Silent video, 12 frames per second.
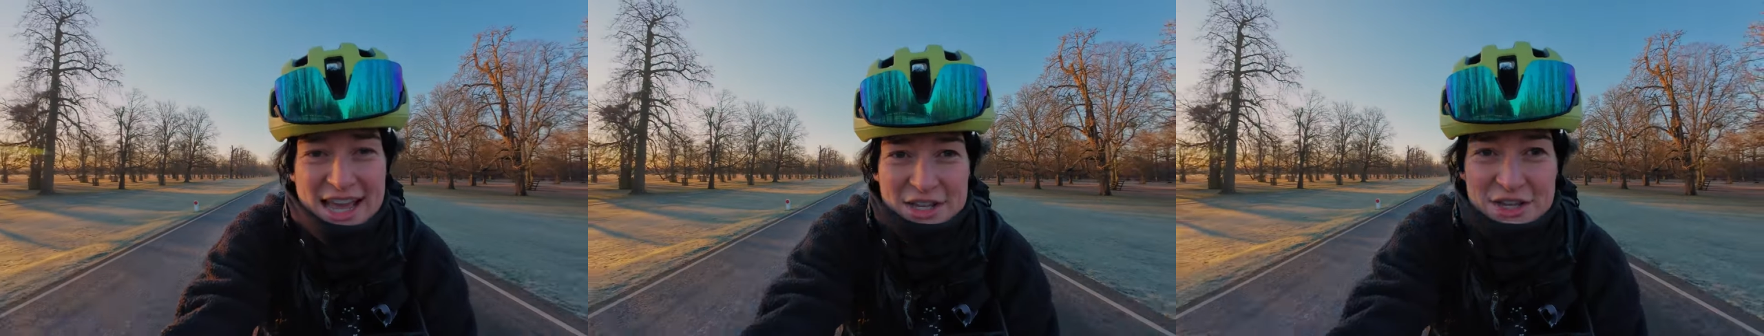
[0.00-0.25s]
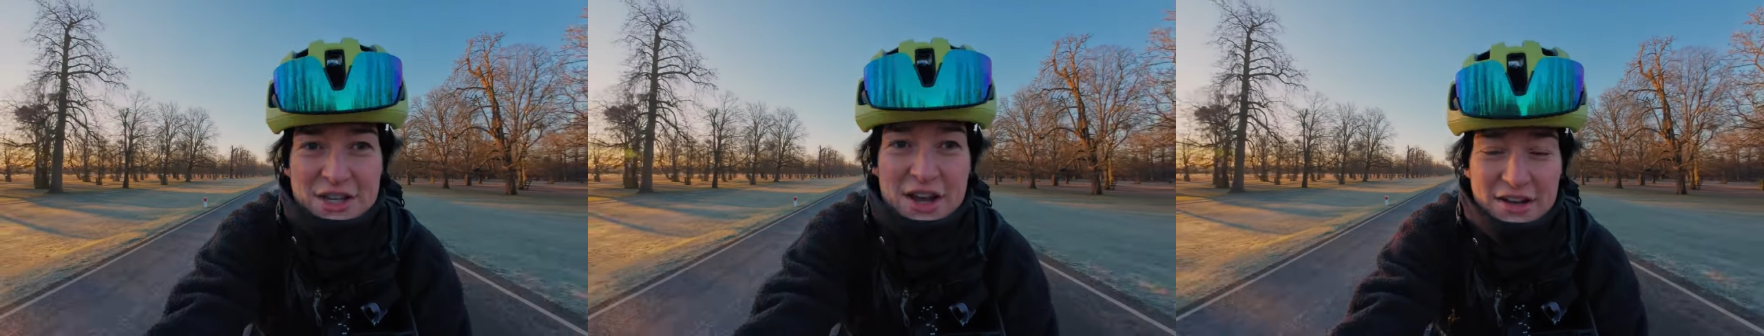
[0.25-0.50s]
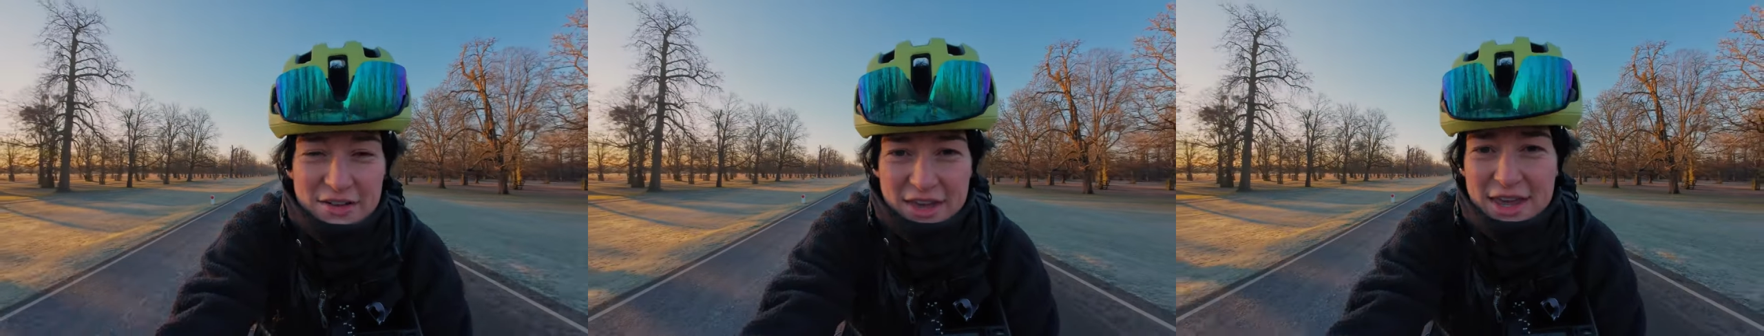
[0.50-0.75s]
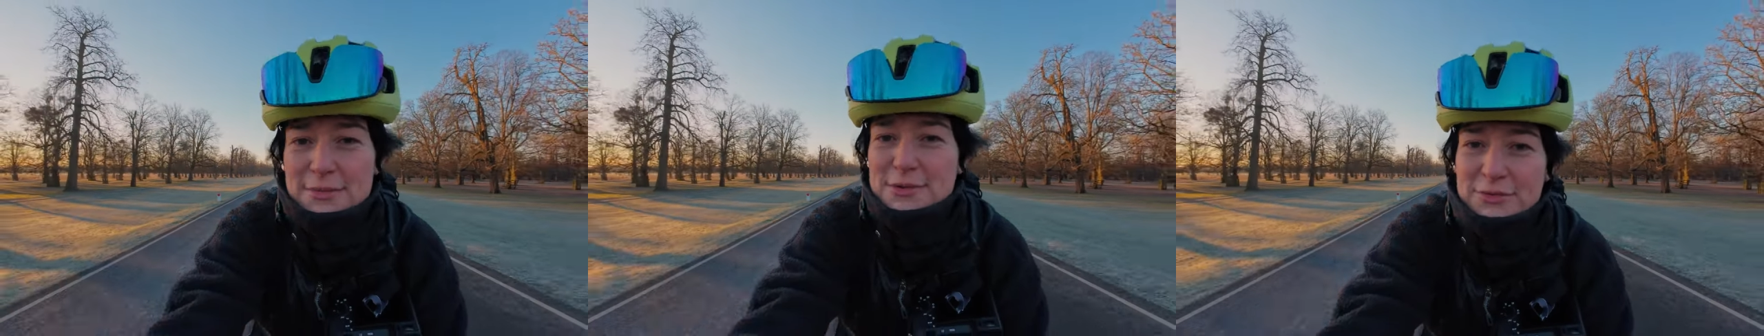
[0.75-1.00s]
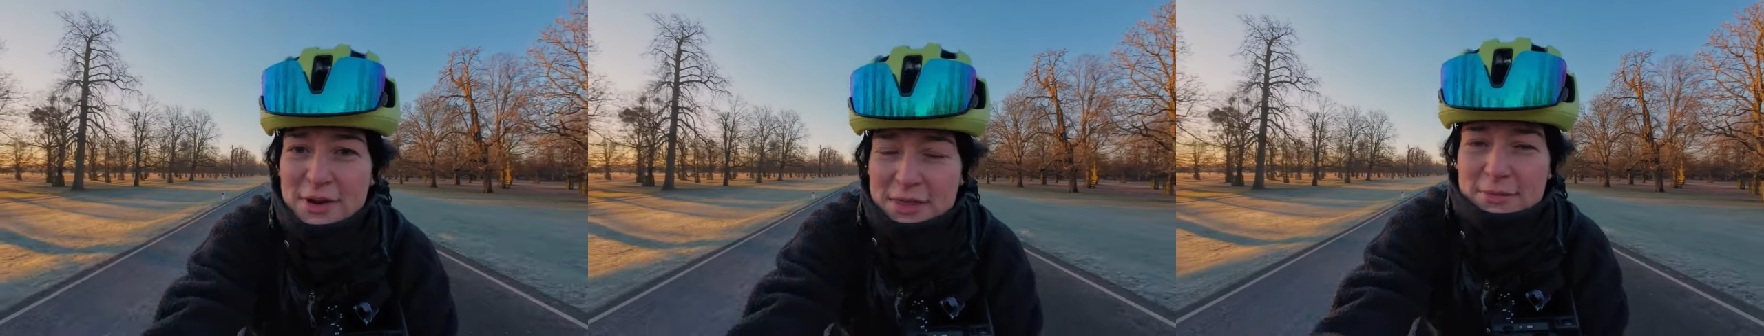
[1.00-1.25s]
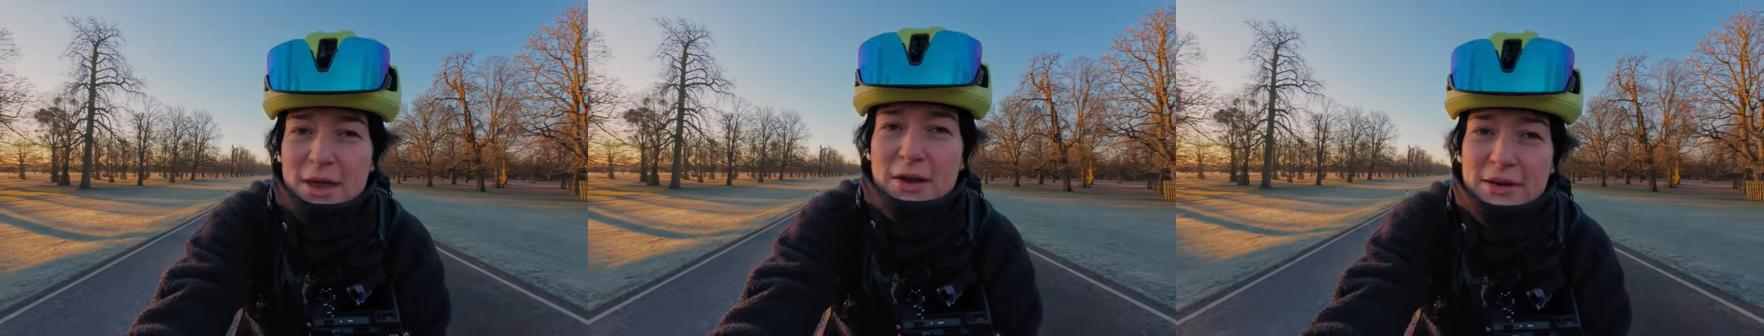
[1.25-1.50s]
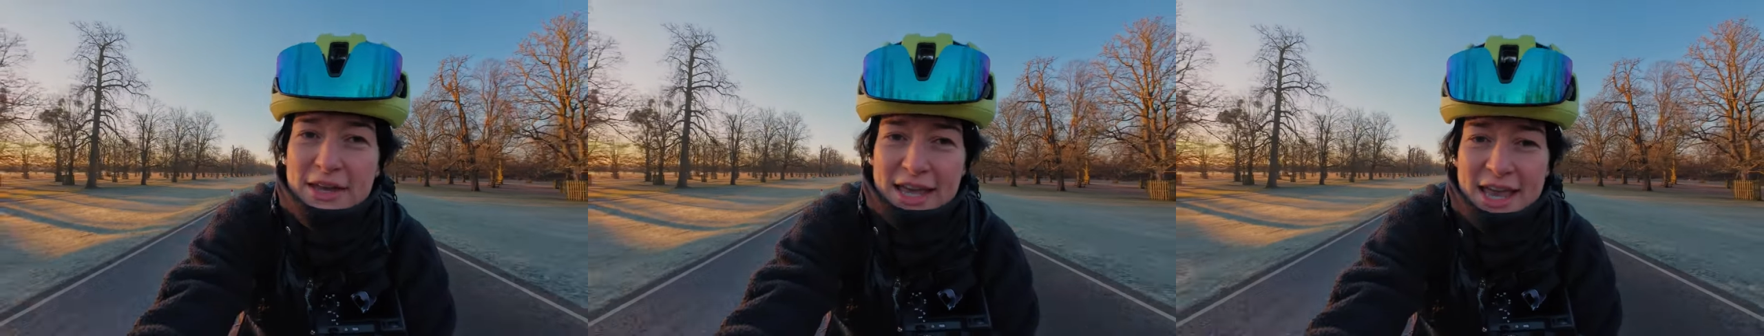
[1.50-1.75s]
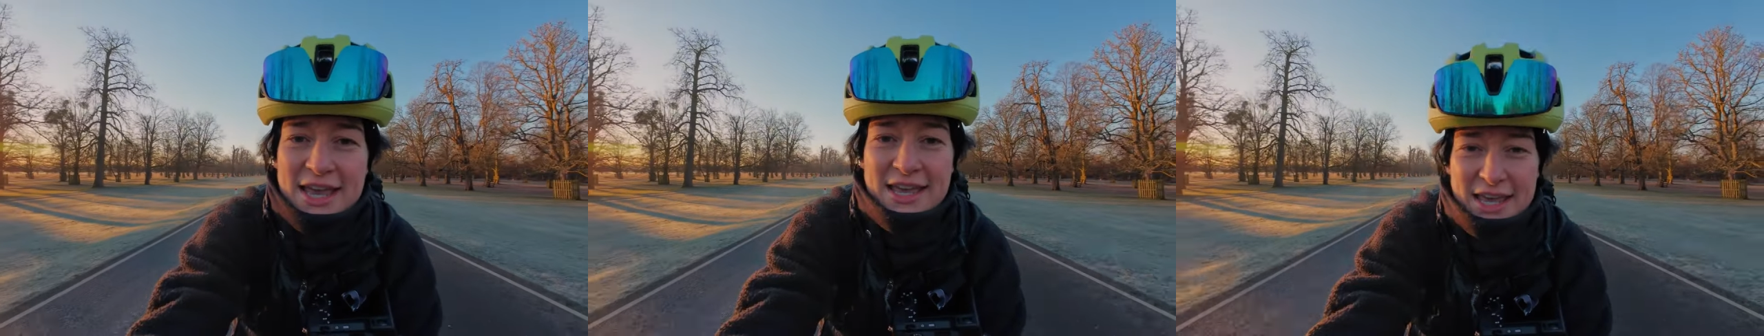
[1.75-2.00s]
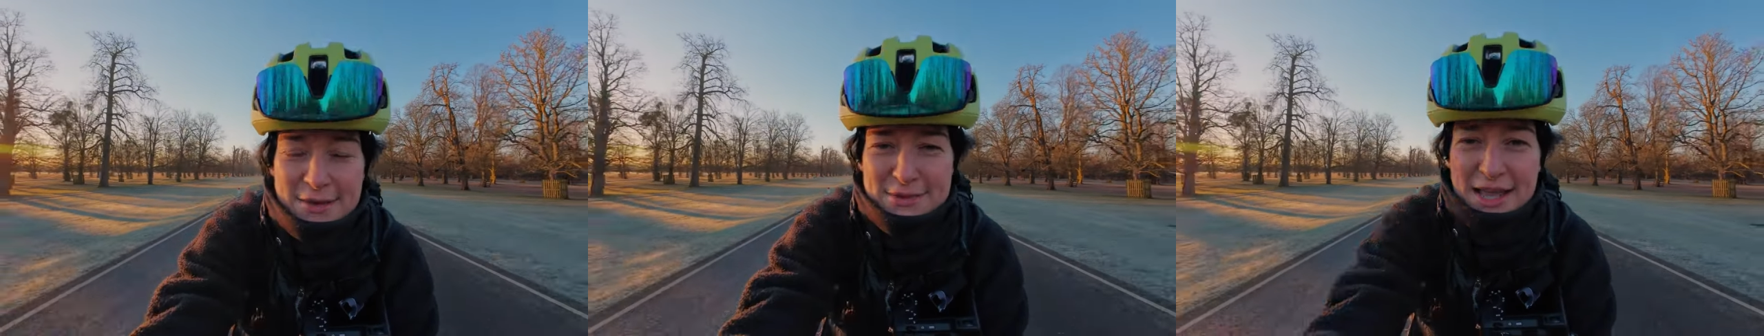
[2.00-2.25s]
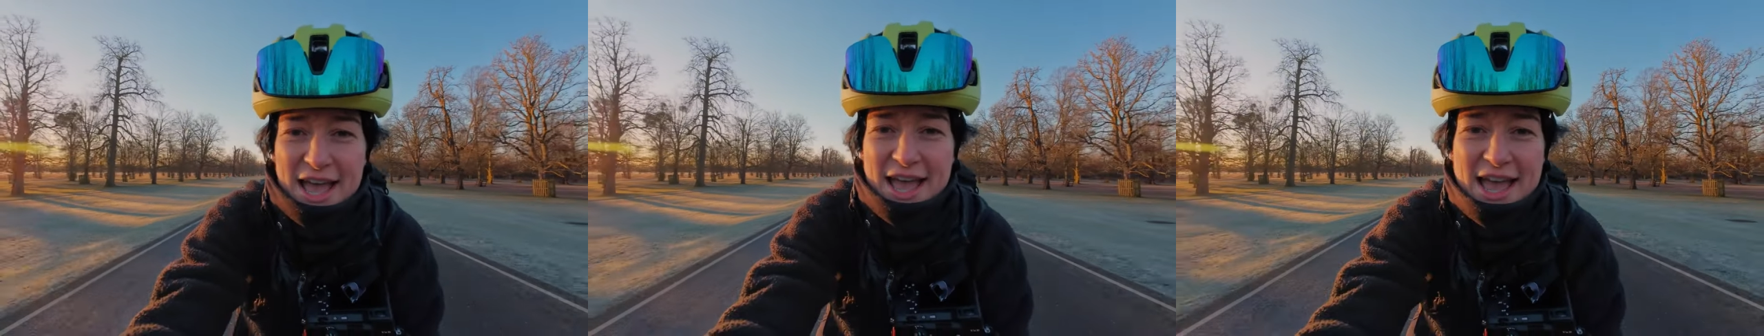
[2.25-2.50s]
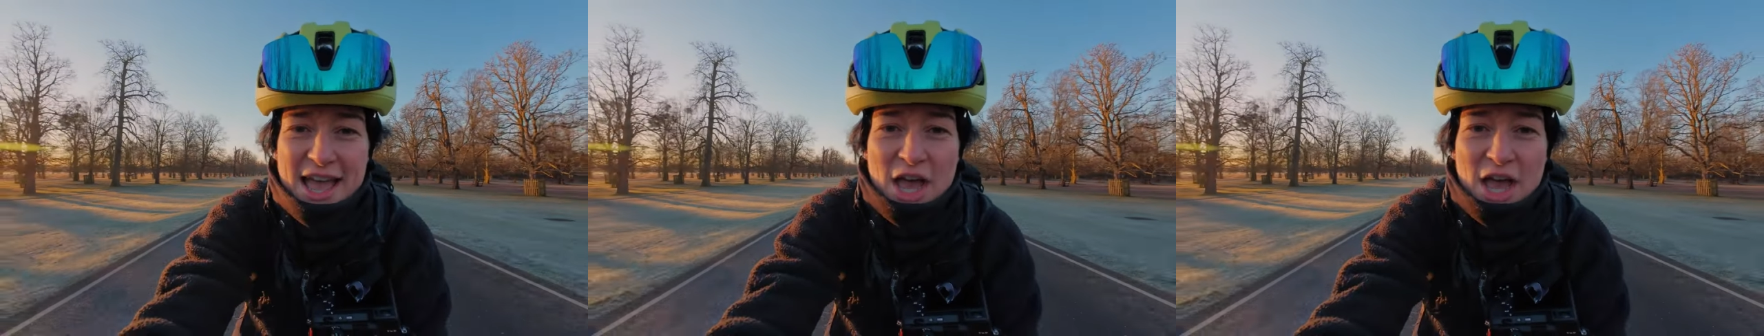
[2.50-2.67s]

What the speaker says: just kind of keeps rhythm going, keeps that